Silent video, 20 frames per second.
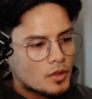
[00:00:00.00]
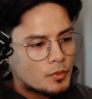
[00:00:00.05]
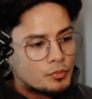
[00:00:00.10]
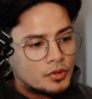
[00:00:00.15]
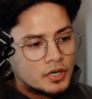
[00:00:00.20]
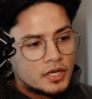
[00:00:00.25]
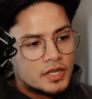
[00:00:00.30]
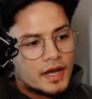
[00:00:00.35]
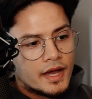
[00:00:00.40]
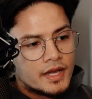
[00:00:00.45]

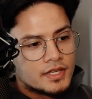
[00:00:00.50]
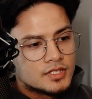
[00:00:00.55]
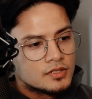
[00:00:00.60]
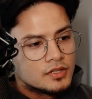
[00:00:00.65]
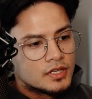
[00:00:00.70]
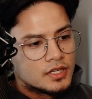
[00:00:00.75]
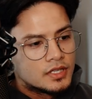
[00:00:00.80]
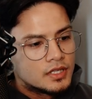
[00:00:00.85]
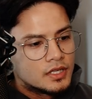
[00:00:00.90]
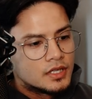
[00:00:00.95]
pretty
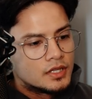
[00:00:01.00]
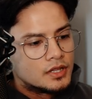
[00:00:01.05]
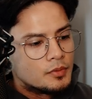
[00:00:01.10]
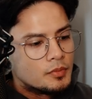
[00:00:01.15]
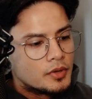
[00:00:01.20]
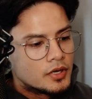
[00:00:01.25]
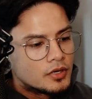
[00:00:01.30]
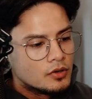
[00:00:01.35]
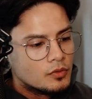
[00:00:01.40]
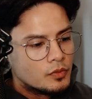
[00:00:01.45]
isolated in the
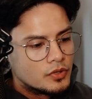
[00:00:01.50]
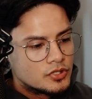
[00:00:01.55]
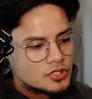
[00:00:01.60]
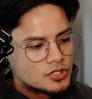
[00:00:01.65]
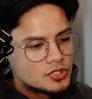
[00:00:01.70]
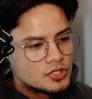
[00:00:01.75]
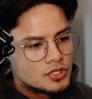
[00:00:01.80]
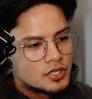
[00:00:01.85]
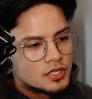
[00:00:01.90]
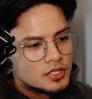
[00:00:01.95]
middle, which
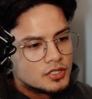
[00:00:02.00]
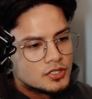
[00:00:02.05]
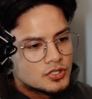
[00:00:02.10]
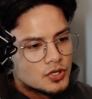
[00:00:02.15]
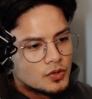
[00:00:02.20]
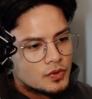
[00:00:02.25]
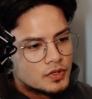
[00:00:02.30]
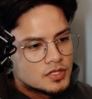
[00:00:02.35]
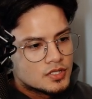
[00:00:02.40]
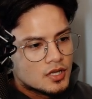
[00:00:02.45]
is good,
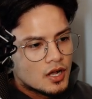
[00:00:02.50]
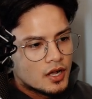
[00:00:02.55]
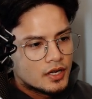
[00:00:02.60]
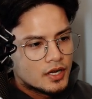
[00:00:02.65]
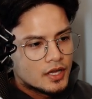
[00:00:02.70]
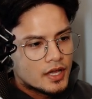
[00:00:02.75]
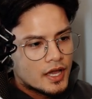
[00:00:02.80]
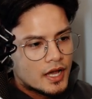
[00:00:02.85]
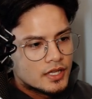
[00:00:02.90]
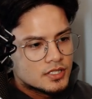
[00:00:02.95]
so it's not
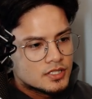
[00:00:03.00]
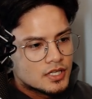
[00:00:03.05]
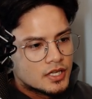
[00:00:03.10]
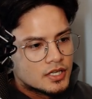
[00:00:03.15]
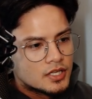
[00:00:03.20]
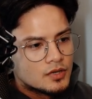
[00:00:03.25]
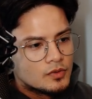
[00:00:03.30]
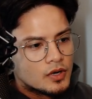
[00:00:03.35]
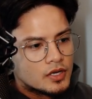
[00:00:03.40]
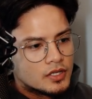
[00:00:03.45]
going to catch
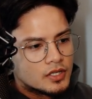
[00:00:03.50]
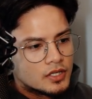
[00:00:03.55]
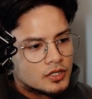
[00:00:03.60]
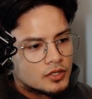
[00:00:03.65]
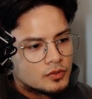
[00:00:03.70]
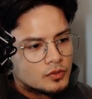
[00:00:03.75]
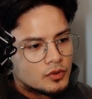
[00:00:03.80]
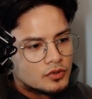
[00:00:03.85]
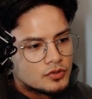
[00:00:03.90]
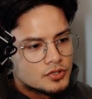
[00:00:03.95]
anyone in
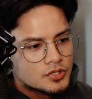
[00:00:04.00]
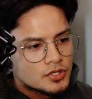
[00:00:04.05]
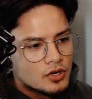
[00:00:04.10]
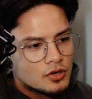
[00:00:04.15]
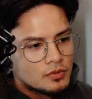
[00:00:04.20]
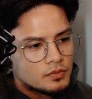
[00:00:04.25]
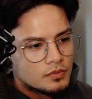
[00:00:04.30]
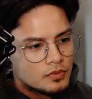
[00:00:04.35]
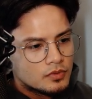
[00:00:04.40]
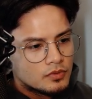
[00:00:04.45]
the
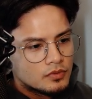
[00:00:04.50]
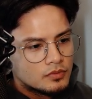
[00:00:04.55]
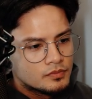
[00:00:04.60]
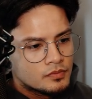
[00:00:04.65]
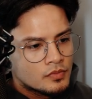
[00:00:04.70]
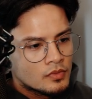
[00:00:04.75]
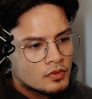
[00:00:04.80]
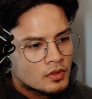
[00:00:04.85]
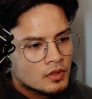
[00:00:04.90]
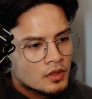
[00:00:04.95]
rotoscope.
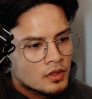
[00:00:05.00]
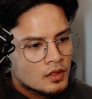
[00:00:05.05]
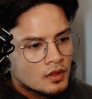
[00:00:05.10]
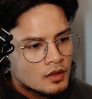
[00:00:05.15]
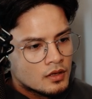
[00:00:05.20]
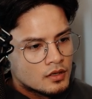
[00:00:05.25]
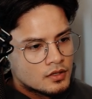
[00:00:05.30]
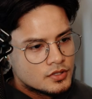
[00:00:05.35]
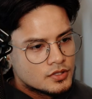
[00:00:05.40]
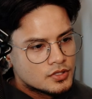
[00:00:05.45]

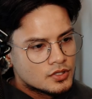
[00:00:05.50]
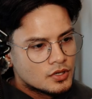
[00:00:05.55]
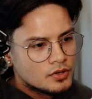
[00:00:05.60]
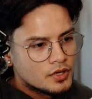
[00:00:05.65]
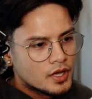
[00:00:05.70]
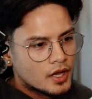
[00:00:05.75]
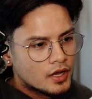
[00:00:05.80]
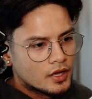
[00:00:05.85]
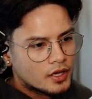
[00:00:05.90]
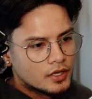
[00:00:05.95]
So
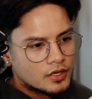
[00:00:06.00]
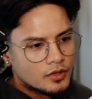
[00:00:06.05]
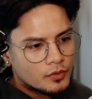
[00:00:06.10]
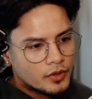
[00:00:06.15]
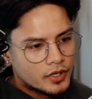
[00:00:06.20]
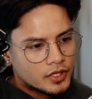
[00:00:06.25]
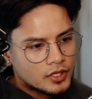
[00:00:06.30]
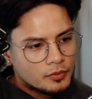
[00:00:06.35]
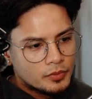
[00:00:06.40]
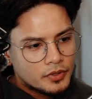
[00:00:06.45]
yeah, and it
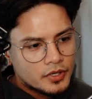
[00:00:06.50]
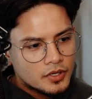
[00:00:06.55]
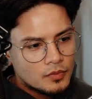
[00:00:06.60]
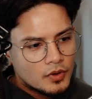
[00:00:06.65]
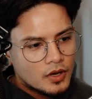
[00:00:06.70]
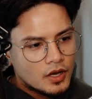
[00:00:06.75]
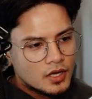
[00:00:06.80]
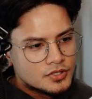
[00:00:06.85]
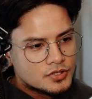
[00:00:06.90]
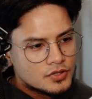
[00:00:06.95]
worked out pretty
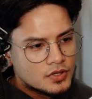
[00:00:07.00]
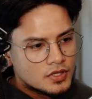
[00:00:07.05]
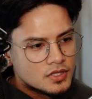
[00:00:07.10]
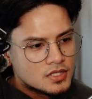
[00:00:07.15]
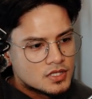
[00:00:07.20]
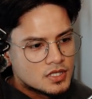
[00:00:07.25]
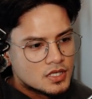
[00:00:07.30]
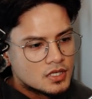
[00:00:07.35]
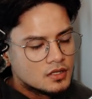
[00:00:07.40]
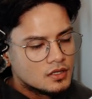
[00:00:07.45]
well, as you can
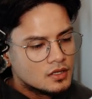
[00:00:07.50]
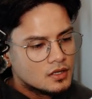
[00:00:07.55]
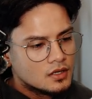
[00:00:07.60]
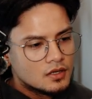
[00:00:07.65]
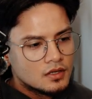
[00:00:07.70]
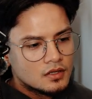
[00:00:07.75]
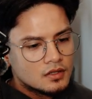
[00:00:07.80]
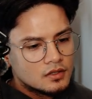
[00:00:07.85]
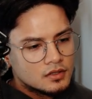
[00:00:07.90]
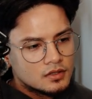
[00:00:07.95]
see.
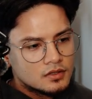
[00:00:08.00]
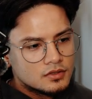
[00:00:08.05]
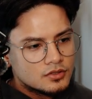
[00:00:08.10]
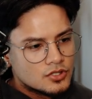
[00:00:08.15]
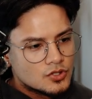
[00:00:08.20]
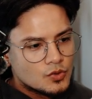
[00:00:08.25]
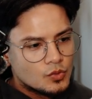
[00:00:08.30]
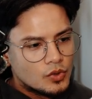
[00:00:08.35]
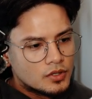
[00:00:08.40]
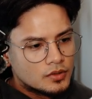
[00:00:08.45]

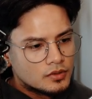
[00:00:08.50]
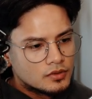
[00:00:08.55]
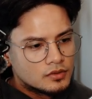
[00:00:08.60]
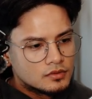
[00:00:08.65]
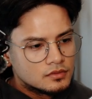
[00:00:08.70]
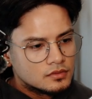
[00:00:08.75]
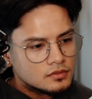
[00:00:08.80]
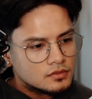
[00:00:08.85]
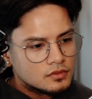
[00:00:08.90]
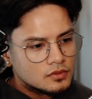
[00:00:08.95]
Just
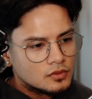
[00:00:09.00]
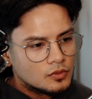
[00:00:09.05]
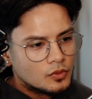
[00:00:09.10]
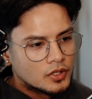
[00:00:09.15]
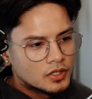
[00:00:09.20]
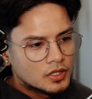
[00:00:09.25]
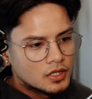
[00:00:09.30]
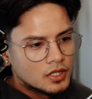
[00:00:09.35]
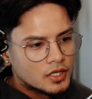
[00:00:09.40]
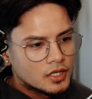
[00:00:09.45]
one
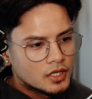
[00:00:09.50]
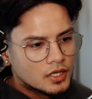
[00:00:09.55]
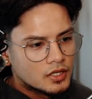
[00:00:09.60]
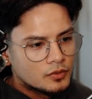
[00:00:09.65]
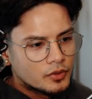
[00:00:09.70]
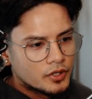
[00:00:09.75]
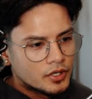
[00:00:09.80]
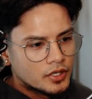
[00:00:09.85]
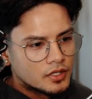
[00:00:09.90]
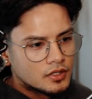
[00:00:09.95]
click and
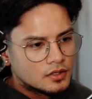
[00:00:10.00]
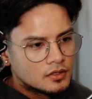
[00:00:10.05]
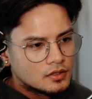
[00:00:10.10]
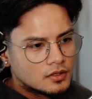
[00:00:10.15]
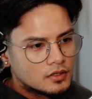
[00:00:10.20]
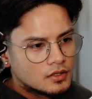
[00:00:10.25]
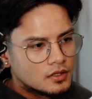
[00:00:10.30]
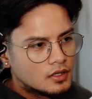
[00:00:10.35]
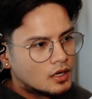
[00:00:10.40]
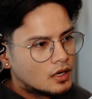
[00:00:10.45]
we're good.
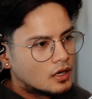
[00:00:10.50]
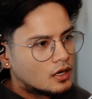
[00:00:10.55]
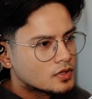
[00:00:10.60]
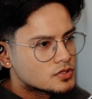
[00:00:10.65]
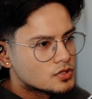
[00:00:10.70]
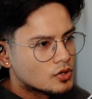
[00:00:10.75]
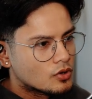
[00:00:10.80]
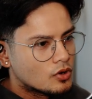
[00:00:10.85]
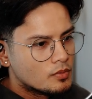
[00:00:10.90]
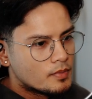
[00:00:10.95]

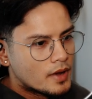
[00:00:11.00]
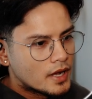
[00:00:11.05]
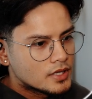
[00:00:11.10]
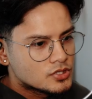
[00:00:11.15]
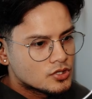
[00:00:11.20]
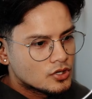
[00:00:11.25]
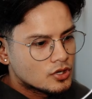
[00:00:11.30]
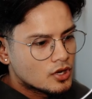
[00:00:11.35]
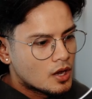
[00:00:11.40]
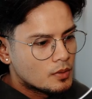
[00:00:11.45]
So go back
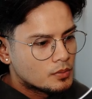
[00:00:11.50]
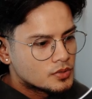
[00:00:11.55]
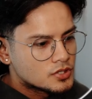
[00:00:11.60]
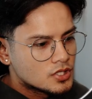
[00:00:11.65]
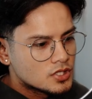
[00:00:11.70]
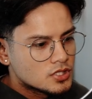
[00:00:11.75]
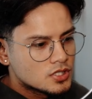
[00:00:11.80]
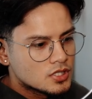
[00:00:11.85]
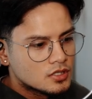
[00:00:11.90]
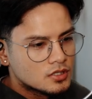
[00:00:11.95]
to your
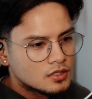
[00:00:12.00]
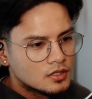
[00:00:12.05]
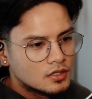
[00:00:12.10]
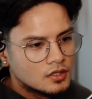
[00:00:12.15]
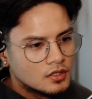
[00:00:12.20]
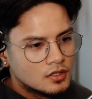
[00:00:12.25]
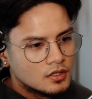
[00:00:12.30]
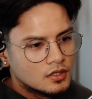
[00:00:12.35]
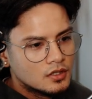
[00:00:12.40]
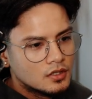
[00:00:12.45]
composition,
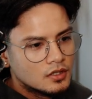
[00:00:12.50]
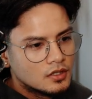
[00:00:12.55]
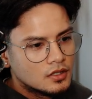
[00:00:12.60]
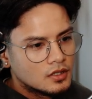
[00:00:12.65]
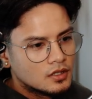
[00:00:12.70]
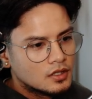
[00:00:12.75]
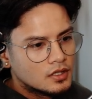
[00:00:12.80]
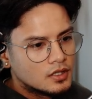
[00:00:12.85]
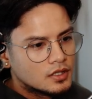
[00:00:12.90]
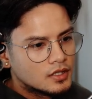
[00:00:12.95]

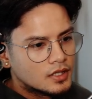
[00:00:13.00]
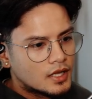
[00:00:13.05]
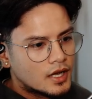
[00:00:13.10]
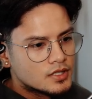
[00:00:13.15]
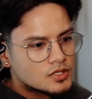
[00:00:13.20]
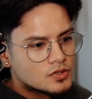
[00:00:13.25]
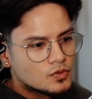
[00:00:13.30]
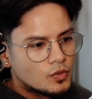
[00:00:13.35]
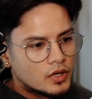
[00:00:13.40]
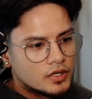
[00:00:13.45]
and
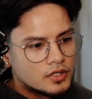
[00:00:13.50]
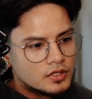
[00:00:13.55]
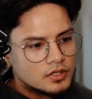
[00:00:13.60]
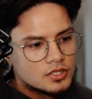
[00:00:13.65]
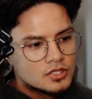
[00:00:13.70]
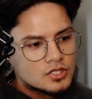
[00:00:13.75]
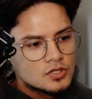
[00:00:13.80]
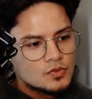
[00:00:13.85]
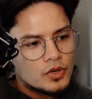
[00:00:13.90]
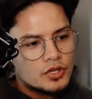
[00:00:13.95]

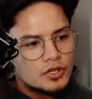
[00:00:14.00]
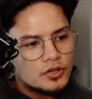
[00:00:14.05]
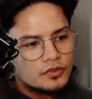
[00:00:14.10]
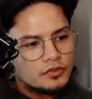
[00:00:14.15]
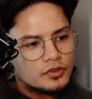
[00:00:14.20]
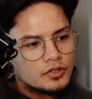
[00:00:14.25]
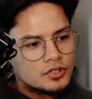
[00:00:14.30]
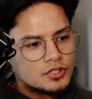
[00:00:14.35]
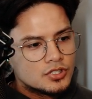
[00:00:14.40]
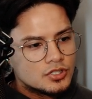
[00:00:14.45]
this is what your
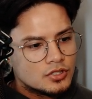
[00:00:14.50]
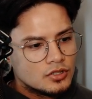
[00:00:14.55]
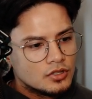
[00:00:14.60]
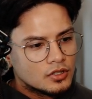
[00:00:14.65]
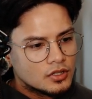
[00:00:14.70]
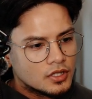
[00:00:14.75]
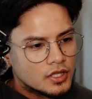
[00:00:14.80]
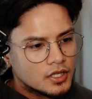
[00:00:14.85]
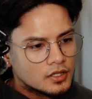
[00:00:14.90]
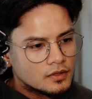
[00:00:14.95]
footage should
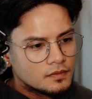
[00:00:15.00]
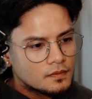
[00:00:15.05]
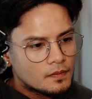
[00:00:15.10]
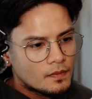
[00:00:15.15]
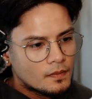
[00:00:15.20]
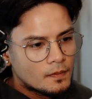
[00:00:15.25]
look like.